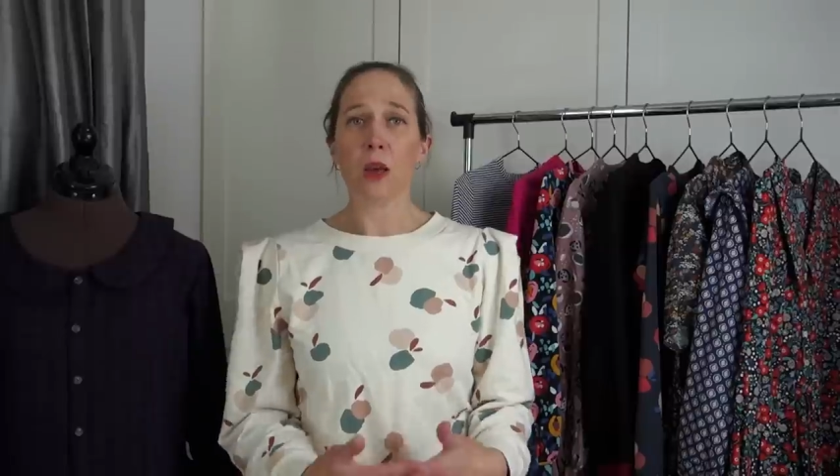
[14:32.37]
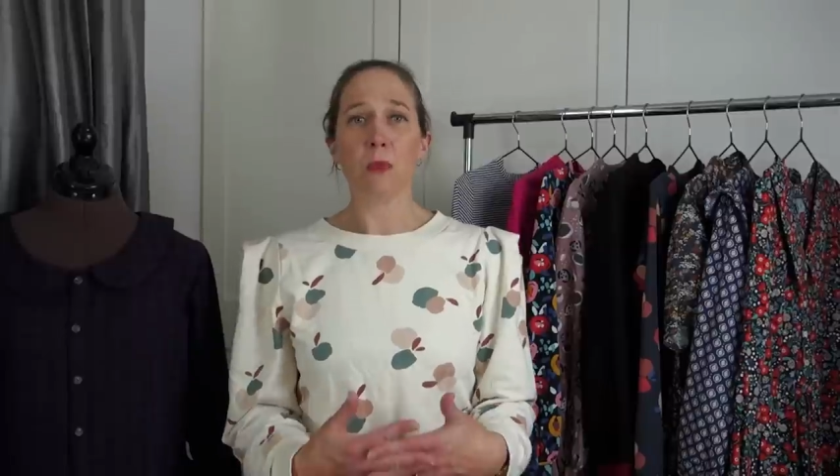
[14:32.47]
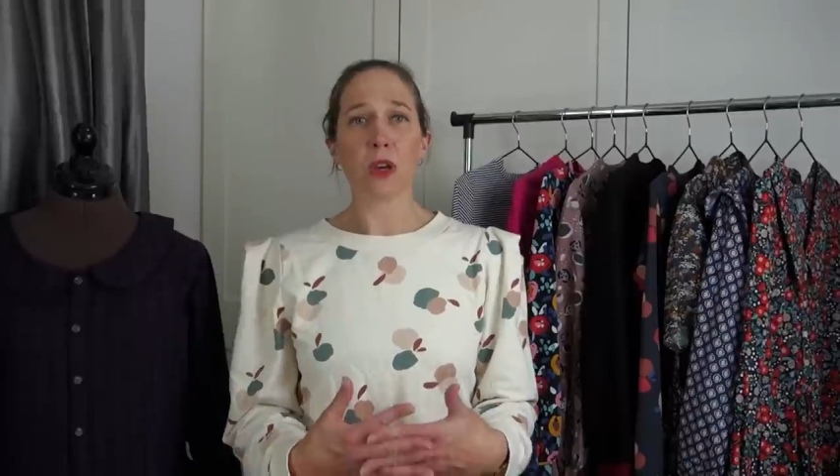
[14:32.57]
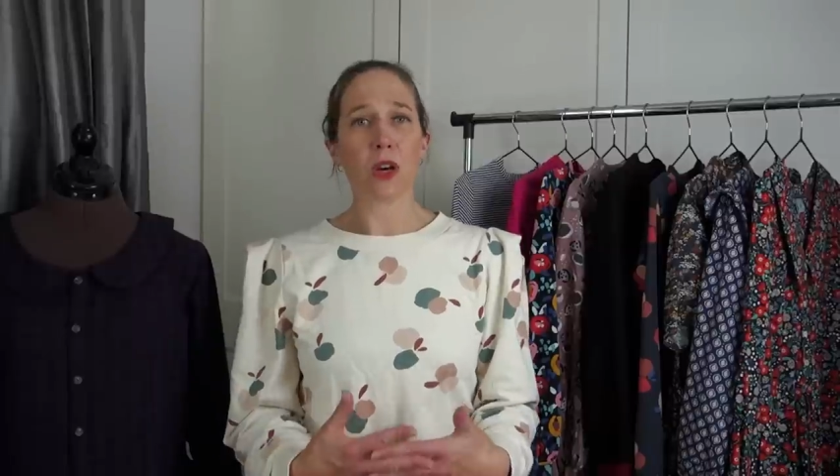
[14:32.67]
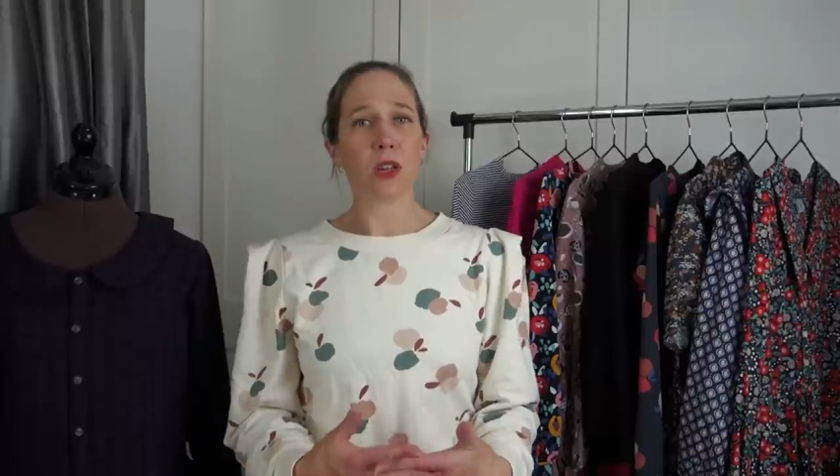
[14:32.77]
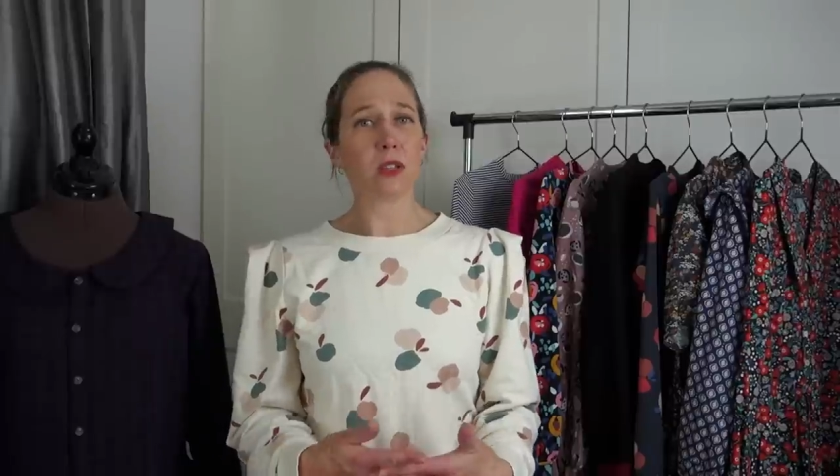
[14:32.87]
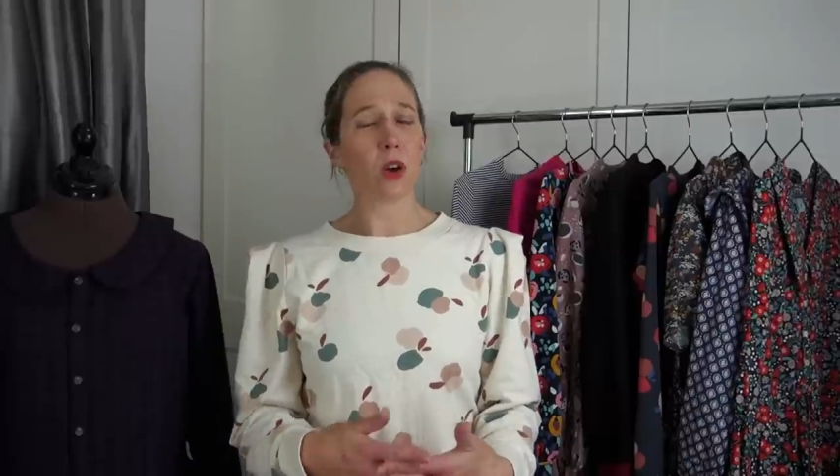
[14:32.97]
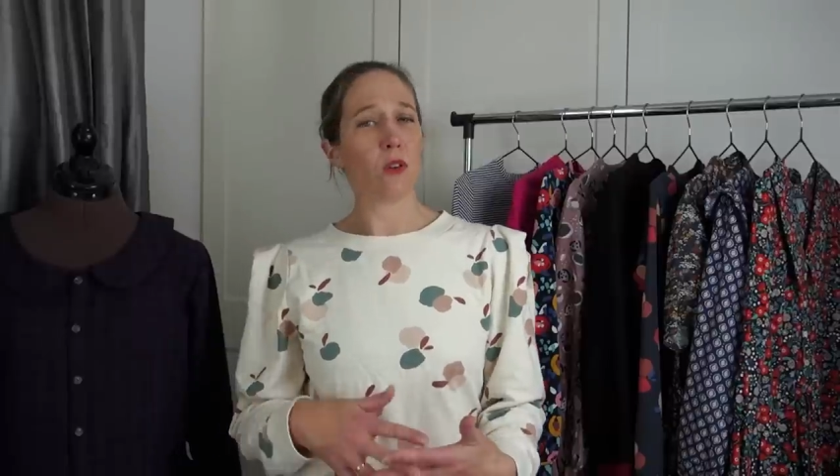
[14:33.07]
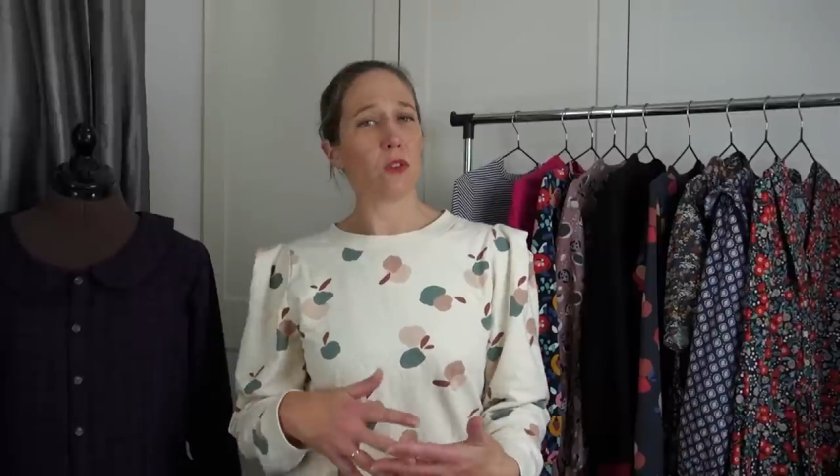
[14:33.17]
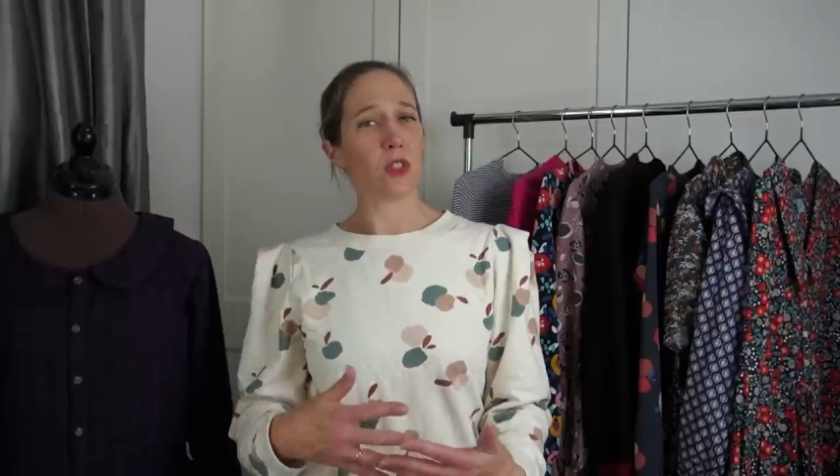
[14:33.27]
Because
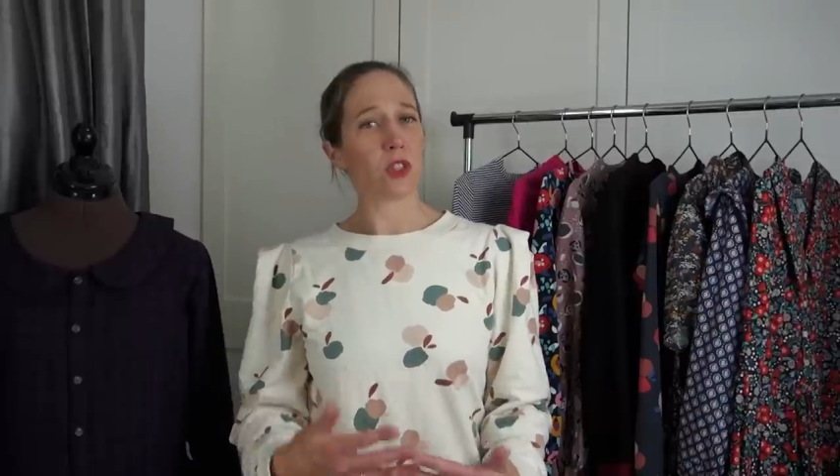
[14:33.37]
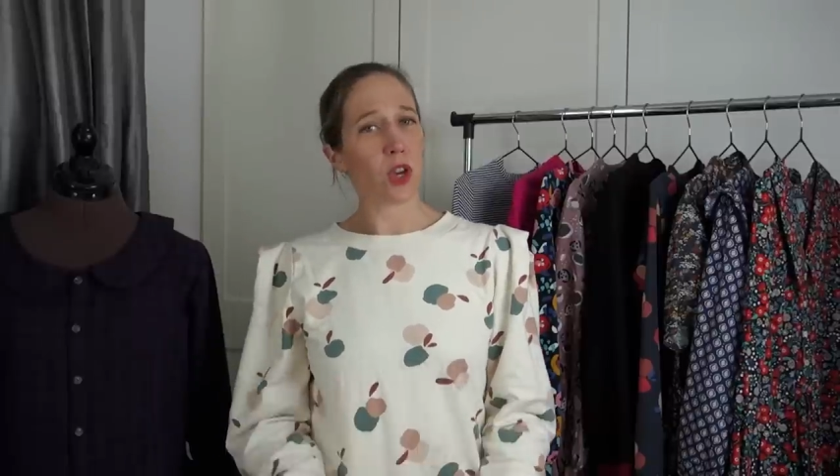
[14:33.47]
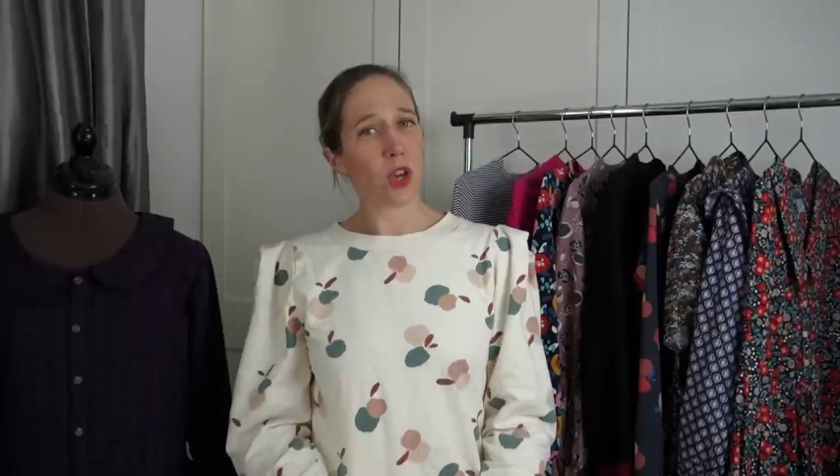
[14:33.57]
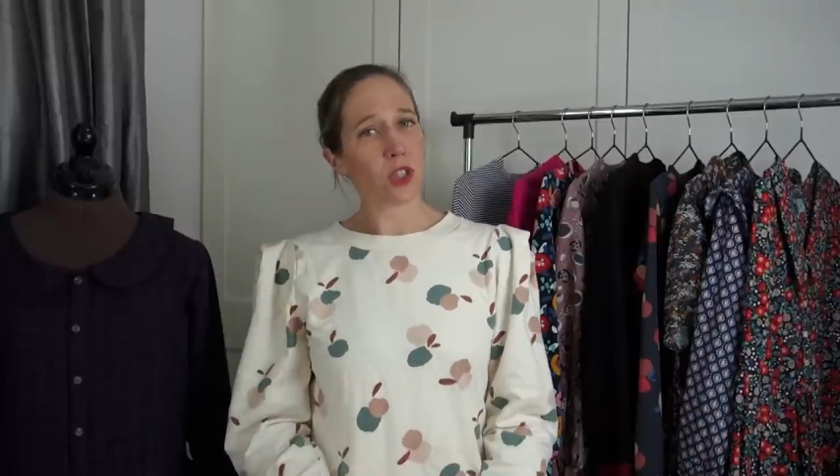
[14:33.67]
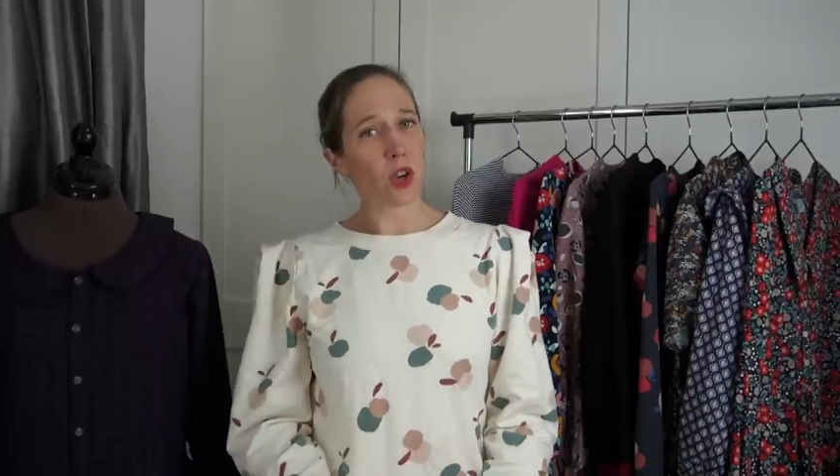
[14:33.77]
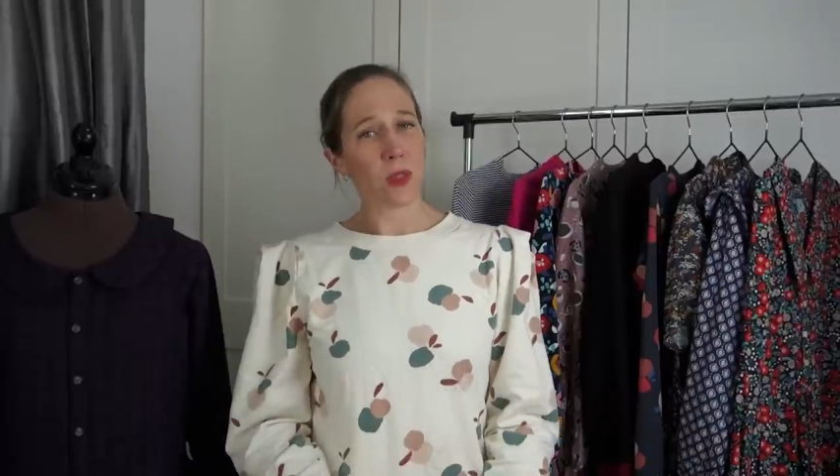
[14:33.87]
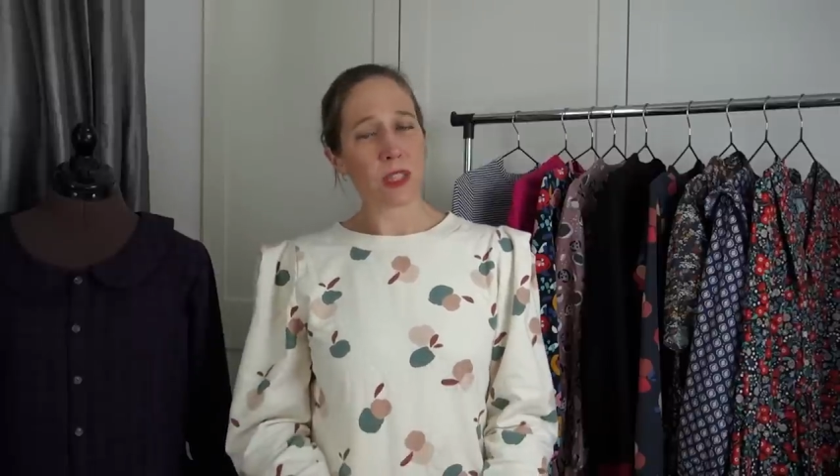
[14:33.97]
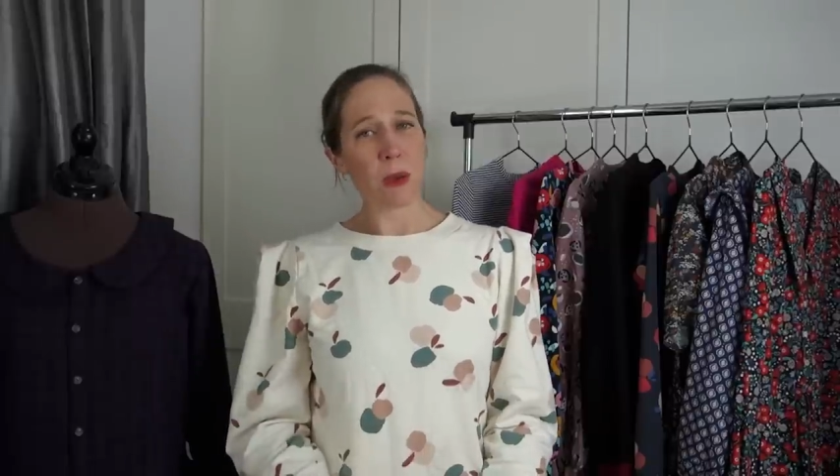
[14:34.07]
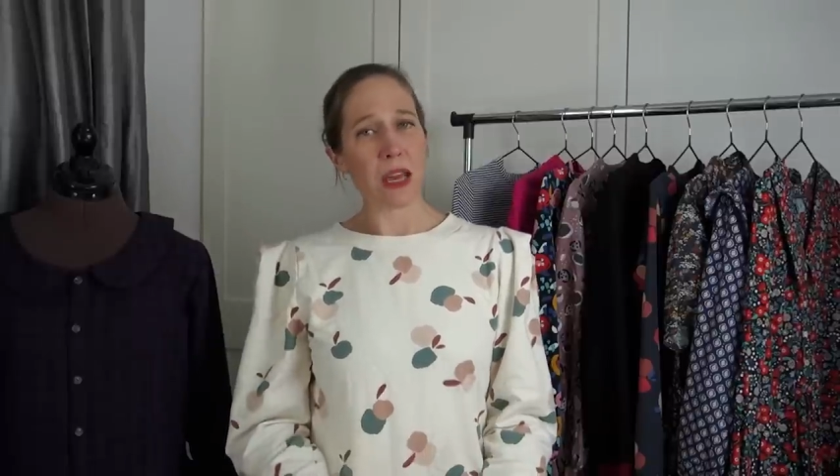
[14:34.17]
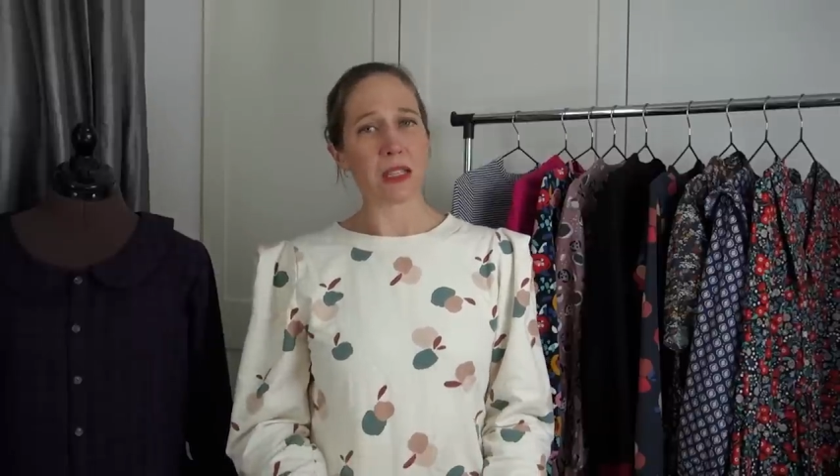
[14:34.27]
of the skirt on
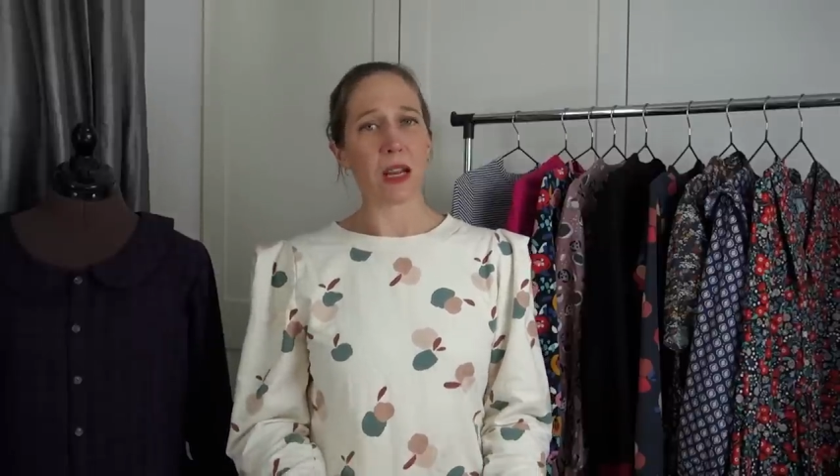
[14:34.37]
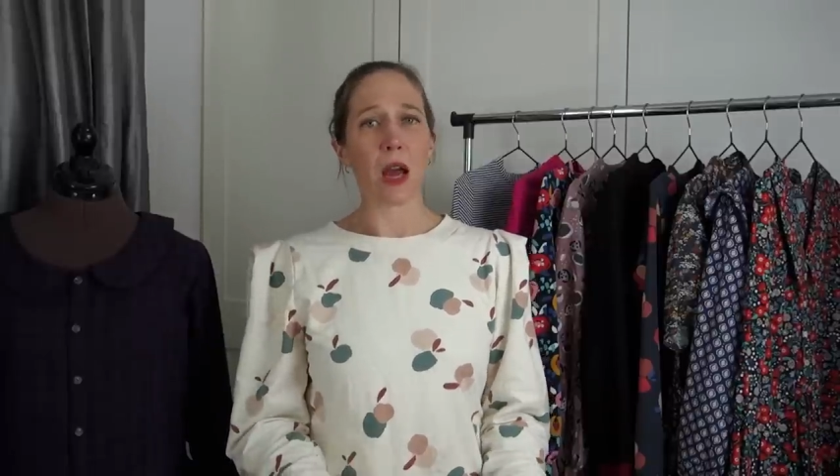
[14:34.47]
this pattern,